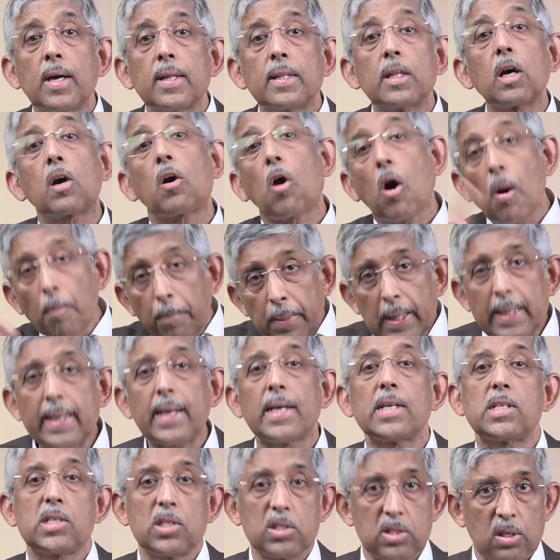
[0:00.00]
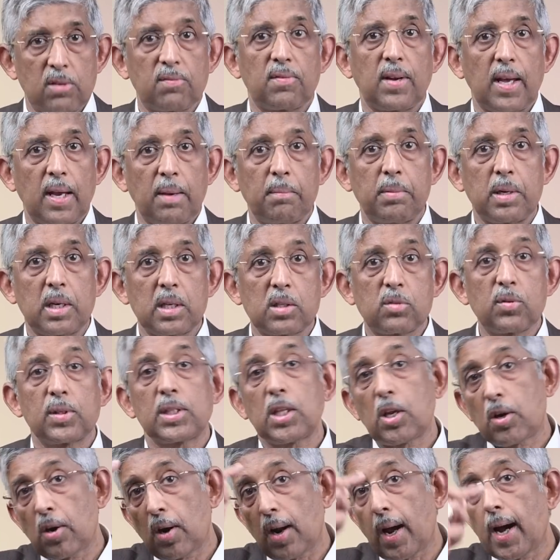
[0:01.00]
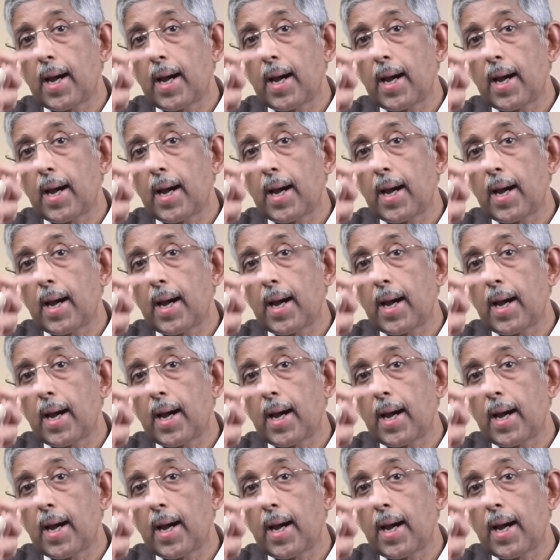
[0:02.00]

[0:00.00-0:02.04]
the complications of diabetes, whether